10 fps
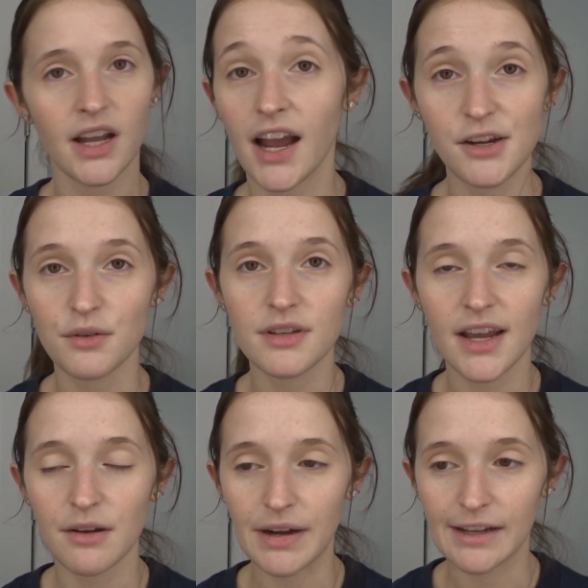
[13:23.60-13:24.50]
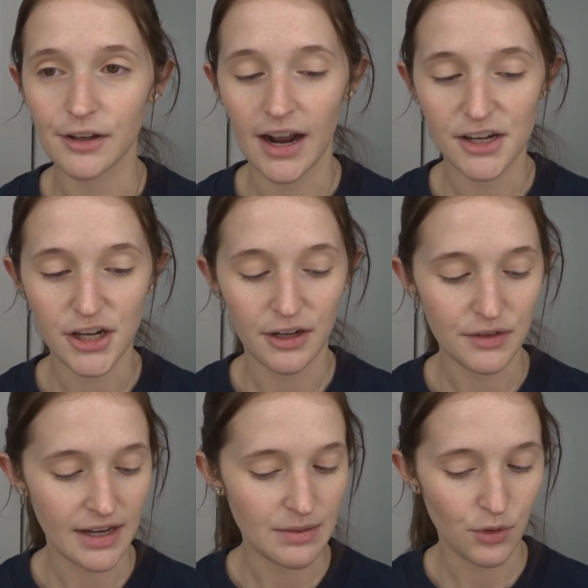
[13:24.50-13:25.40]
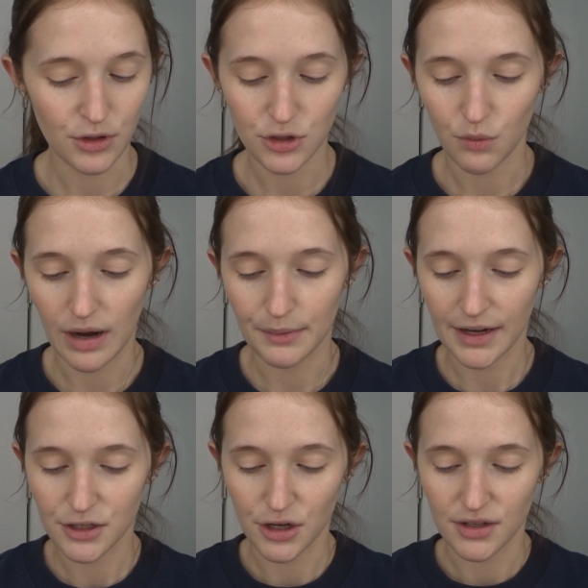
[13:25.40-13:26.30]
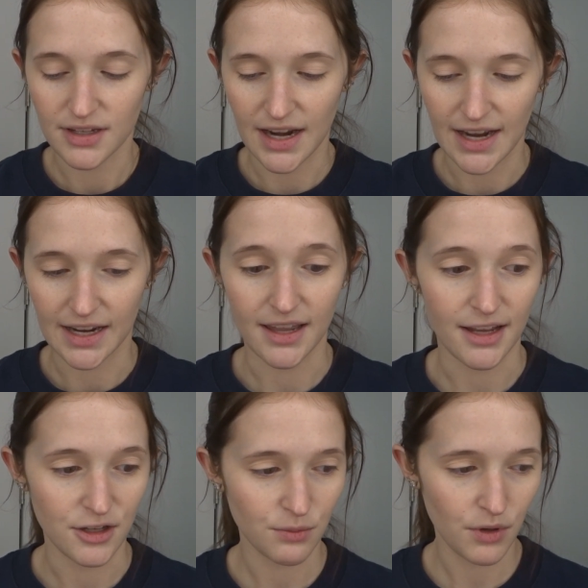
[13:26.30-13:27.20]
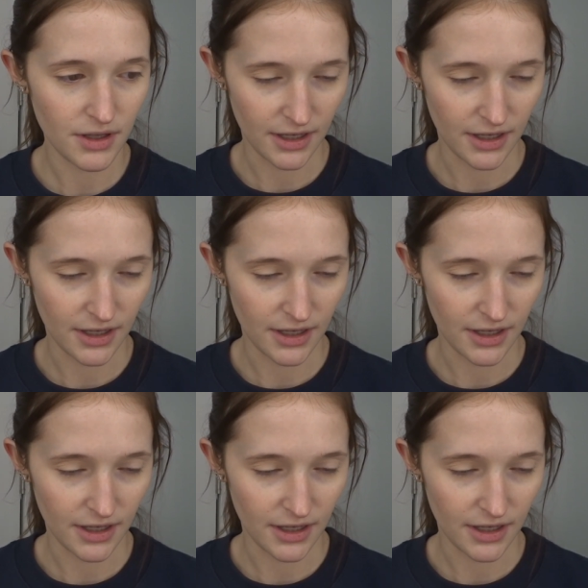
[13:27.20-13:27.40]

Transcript: I don't set regular eyeshadows anymore, so why would I start setting this one?